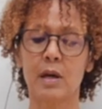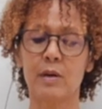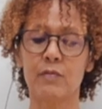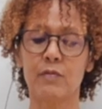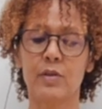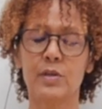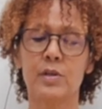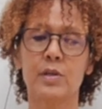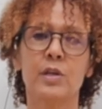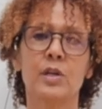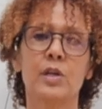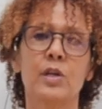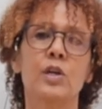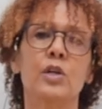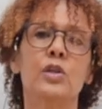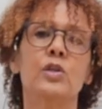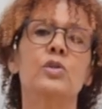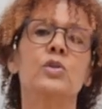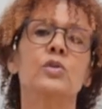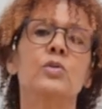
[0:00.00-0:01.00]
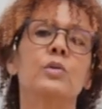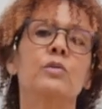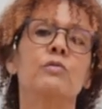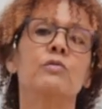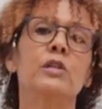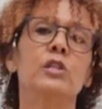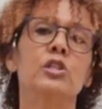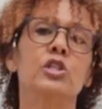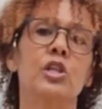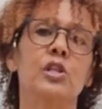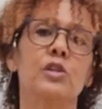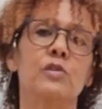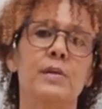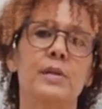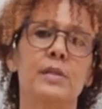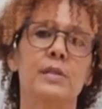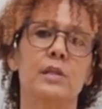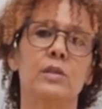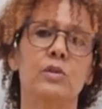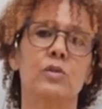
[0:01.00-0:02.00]
covered, you are
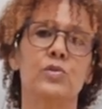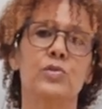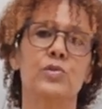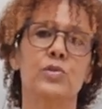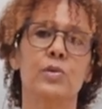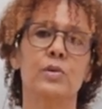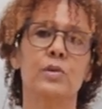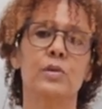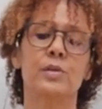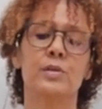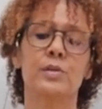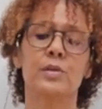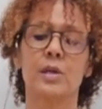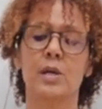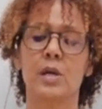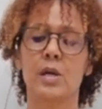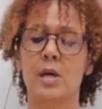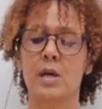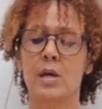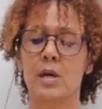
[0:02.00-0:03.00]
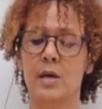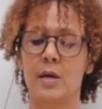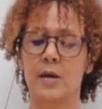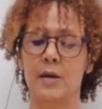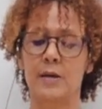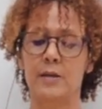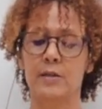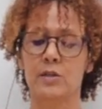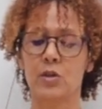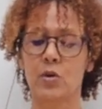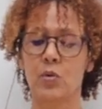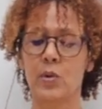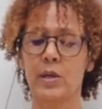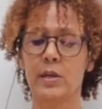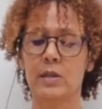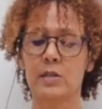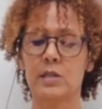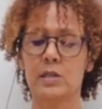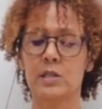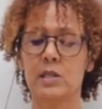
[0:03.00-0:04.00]
regenerating your soils. So we
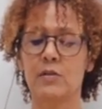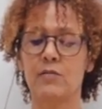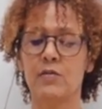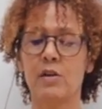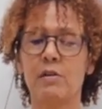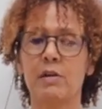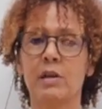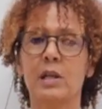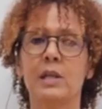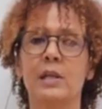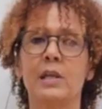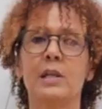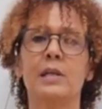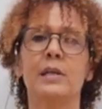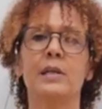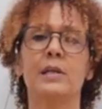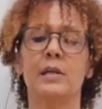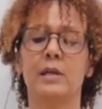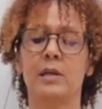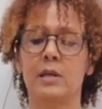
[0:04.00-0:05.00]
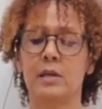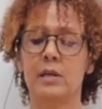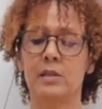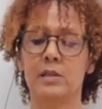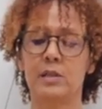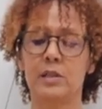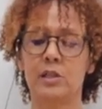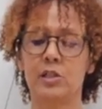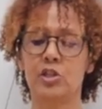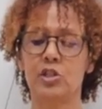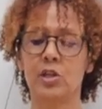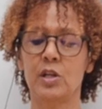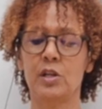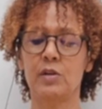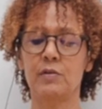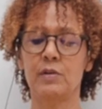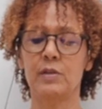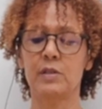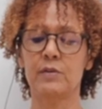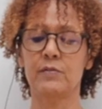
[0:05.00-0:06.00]
can see very clearly here,
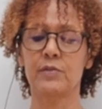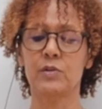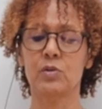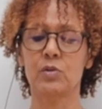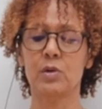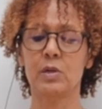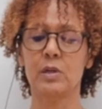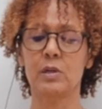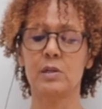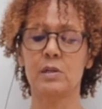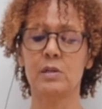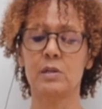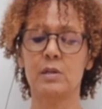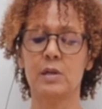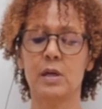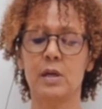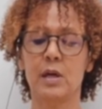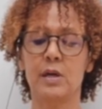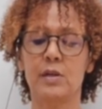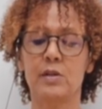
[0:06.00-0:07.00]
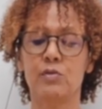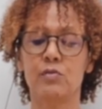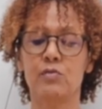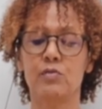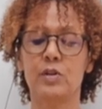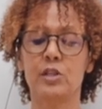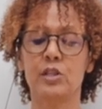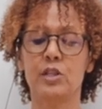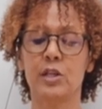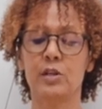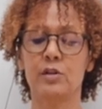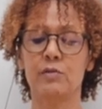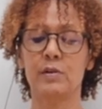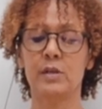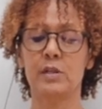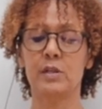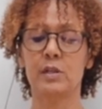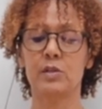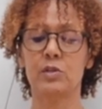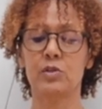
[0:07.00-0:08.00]
degenerative soil and
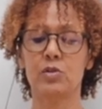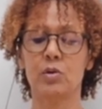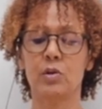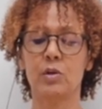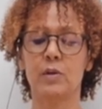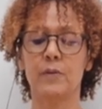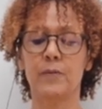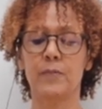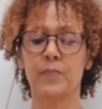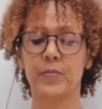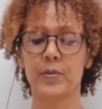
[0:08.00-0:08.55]
regenerated soil.